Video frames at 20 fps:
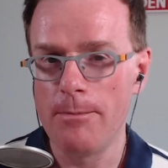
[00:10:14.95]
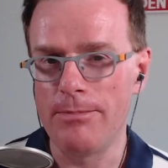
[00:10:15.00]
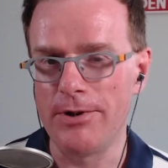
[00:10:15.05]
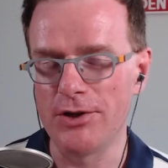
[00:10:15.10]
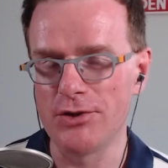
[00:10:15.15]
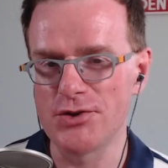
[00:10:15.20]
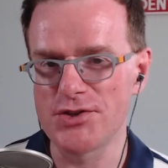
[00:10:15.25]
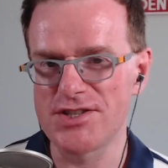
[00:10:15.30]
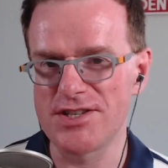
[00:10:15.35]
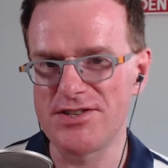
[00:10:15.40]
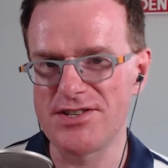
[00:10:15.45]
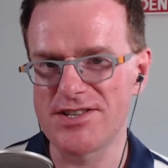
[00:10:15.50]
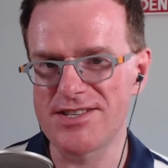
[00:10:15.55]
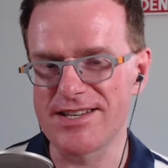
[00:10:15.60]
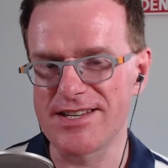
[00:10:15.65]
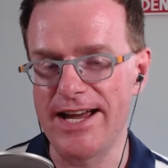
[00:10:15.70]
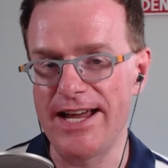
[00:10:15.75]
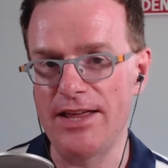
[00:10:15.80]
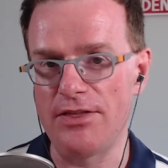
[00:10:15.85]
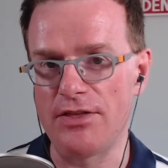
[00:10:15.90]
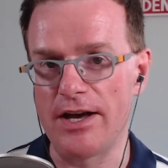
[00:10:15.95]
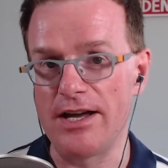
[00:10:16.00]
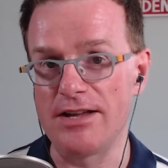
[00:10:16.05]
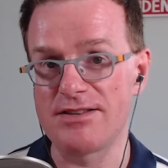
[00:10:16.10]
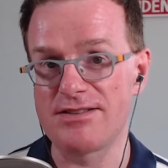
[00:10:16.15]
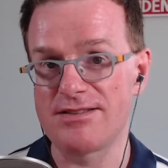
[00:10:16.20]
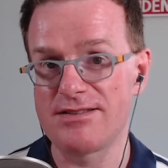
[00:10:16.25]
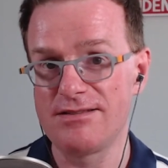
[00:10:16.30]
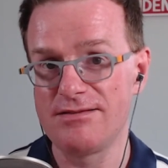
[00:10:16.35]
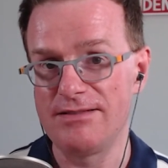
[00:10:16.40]
but also to say
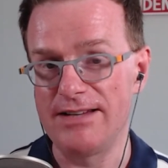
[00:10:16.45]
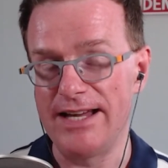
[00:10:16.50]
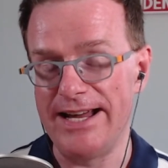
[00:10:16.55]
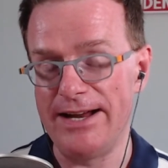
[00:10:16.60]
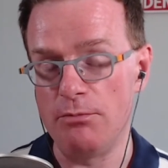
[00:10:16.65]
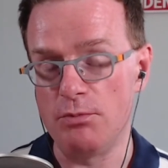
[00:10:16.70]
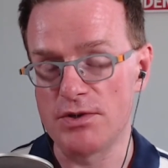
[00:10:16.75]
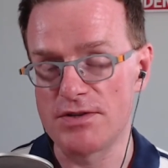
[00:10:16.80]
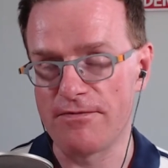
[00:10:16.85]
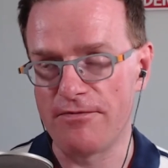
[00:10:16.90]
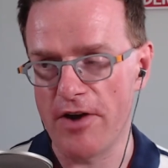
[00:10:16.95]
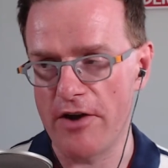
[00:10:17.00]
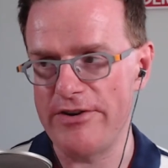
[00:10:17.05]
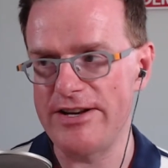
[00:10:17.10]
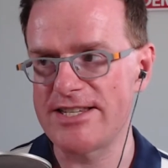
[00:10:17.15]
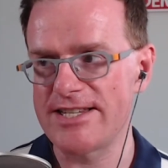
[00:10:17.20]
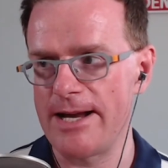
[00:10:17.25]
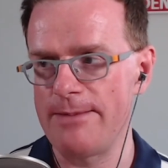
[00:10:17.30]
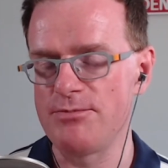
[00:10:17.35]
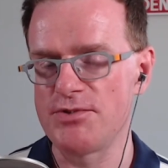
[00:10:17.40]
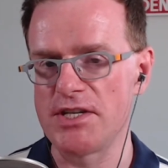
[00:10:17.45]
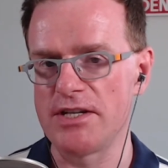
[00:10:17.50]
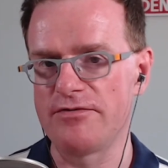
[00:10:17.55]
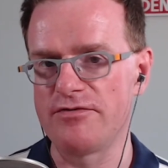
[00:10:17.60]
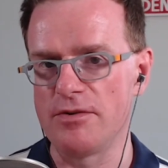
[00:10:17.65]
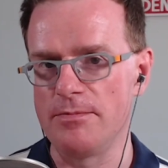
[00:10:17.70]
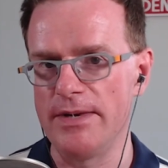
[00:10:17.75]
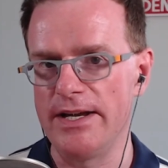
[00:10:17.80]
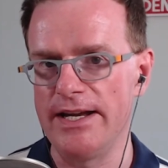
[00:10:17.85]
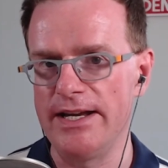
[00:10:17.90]
that it was very tempting
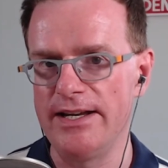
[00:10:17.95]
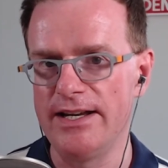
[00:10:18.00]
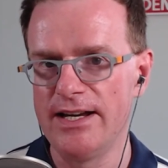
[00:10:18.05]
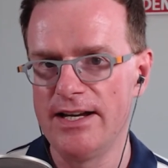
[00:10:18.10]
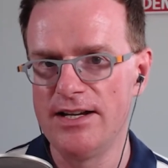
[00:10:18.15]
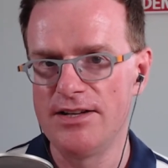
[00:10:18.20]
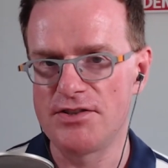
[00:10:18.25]
for me